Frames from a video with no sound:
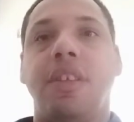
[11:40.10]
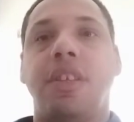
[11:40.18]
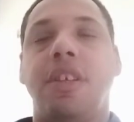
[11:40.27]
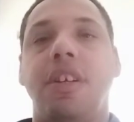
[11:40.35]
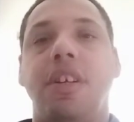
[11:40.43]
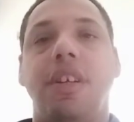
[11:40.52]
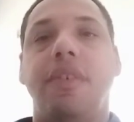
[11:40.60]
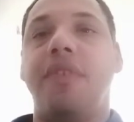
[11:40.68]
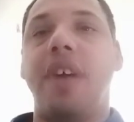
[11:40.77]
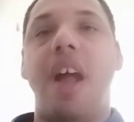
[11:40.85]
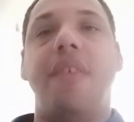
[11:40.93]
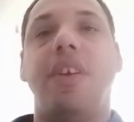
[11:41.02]
to
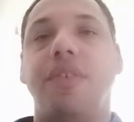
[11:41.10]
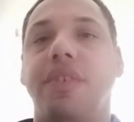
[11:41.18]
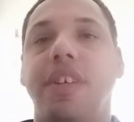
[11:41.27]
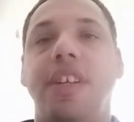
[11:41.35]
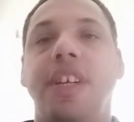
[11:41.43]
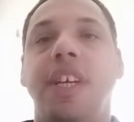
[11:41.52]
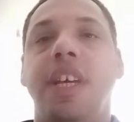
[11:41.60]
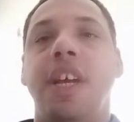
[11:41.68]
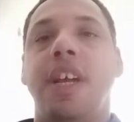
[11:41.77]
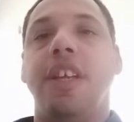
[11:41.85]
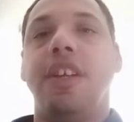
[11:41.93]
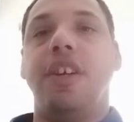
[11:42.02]
500.
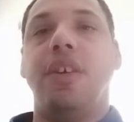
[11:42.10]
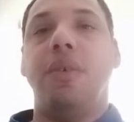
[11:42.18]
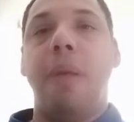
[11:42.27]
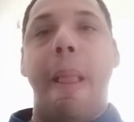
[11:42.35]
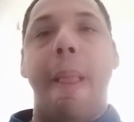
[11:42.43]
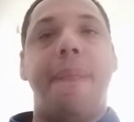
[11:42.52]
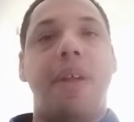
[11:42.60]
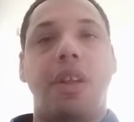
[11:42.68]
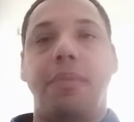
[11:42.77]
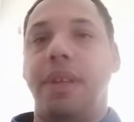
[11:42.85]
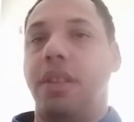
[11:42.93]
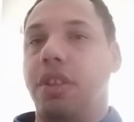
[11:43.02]
They're going
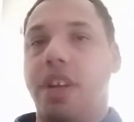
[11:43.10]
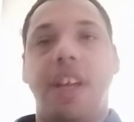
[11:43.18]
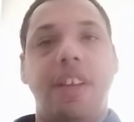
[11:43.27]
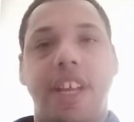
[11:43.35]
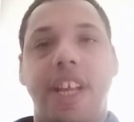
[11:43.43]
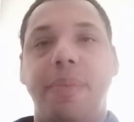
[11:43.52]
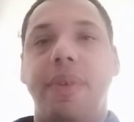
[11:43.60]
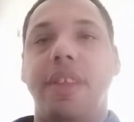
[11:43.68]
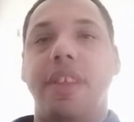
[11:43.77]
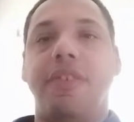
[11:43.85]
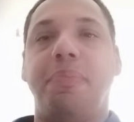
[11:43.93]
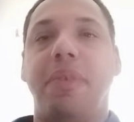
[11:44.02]
to be looking to keep
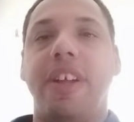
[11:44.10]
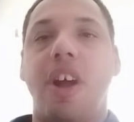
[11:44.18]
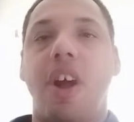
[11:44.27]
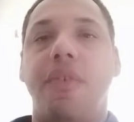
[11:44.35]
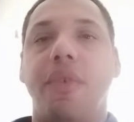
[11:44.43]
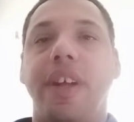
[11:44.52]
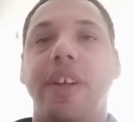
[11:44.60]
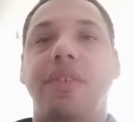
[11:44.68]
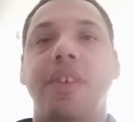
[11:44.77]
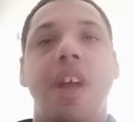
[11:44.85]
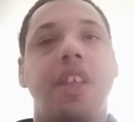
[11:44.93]
in this playoff race.